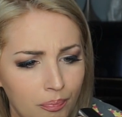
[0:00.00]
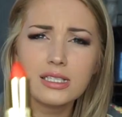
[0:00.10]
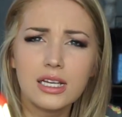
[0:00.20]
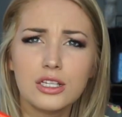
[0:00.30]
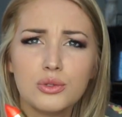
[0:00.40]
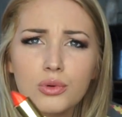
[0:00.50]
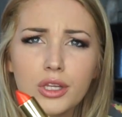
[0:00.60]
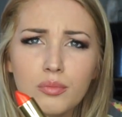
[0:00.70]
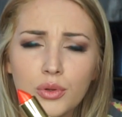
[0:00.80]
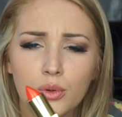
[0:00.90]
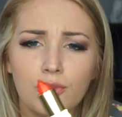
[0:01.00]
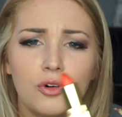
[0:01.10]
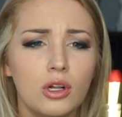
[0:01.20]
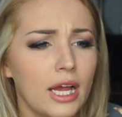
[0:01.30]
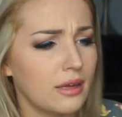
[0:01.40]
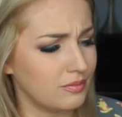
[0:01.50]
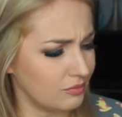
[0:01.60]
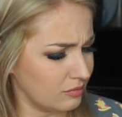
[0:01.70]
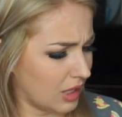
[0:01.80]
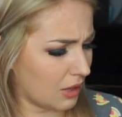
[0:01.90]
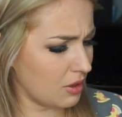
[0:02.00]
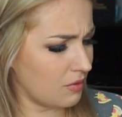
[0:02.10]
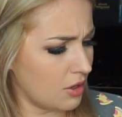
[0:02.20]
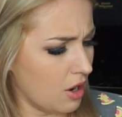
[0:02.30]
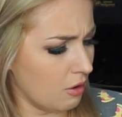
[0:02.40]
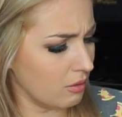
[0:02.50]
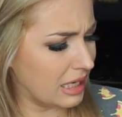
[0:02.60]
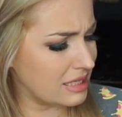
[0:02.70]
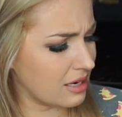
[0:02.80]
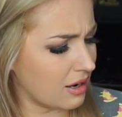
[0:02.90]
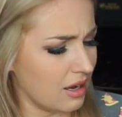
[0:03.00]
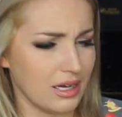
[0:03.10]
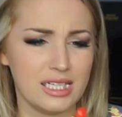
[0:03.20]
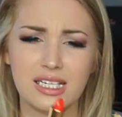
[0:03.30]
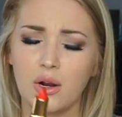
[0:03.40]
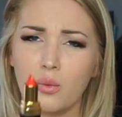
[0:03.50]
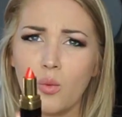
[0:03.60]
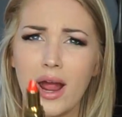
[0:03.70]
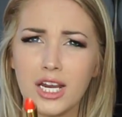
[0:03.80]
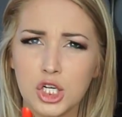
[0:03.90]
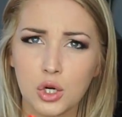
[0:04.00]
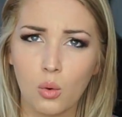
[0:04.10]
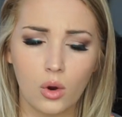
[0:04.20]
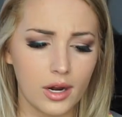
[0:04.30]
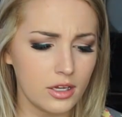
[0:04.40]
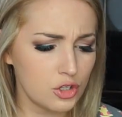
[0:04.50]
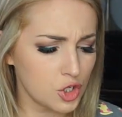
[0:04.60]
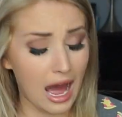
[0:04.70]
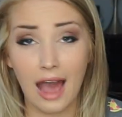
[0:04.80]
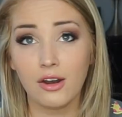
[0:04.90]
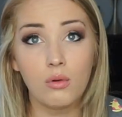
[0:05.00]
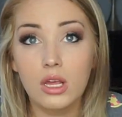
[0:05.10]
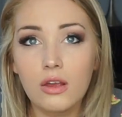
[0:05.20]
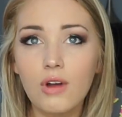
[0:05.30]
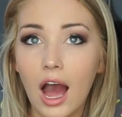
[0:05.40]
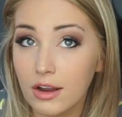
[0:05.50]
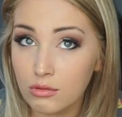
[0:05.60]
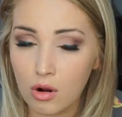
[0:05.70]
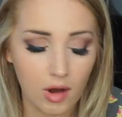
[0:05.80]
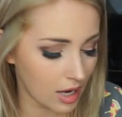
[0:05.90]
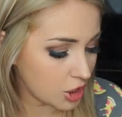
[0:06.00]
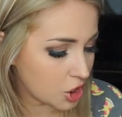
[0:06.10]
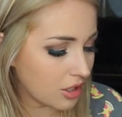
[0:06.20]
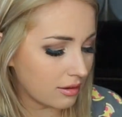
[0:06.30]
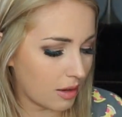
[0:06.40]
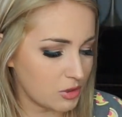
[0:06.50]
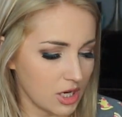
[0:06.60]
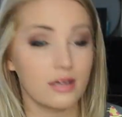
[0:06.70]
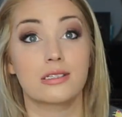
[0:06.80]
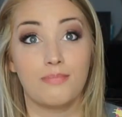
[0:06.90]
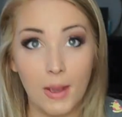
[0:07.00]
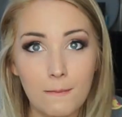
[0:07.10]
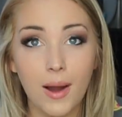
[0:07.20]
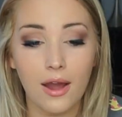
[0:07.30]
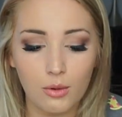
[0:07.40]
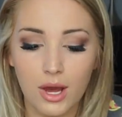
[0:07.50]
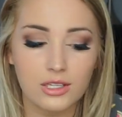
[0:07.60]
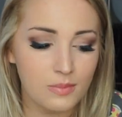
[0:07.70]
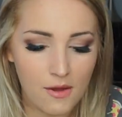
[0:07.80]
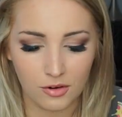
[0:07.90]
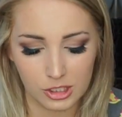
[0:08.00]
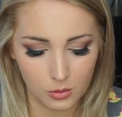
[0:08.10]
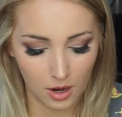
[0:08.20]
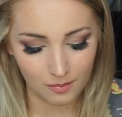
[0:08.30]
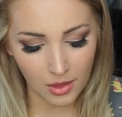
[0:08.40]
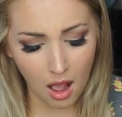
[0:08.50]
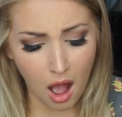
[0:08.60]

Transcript: It's like this really beautiful, like, I don't even know. It's like a, it's like a reddish orange. I don't even, I don't own any Chanel lipsticks. By the way, this is my first one.